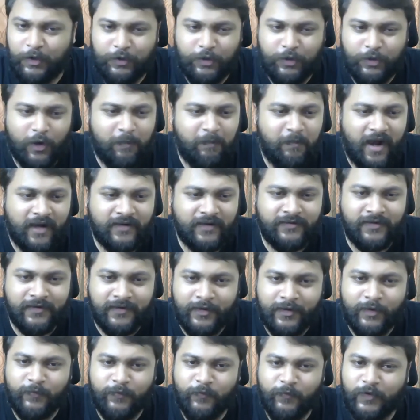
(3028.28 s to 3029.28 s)
you're
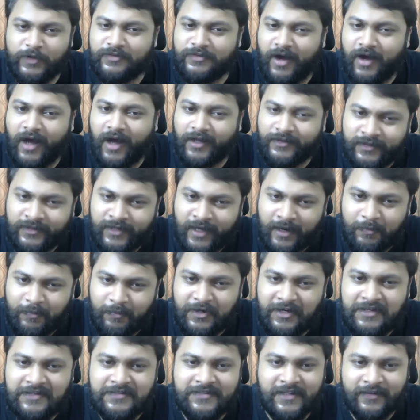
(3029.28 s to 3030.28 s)
partnering with other
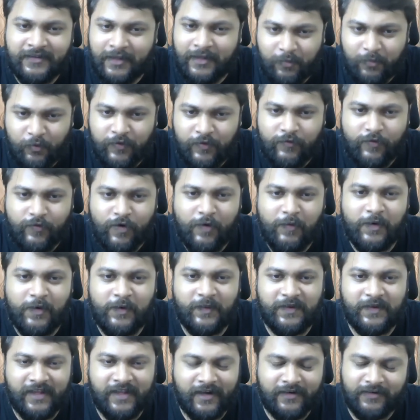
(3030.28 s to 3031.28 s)
companies and then moving forward
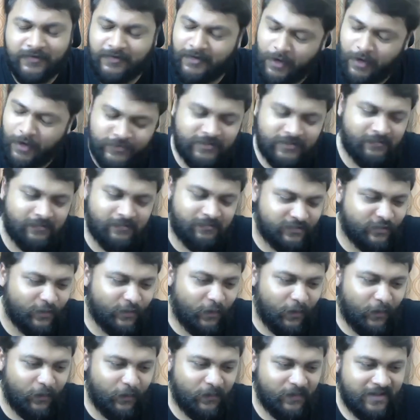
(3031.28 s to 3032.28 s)
with that. Awesome.
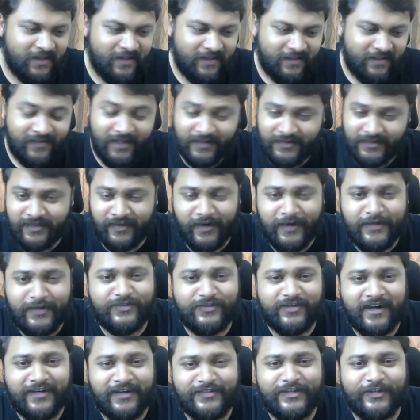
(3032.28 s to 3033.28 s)
So that's a great
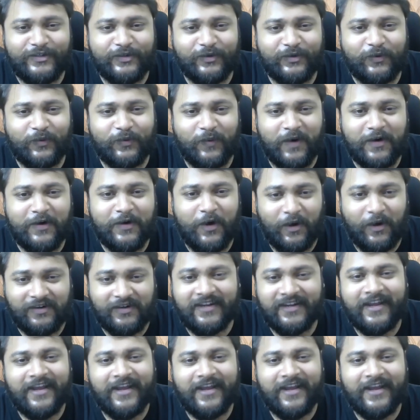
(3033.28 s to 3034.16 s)
strategy to work on.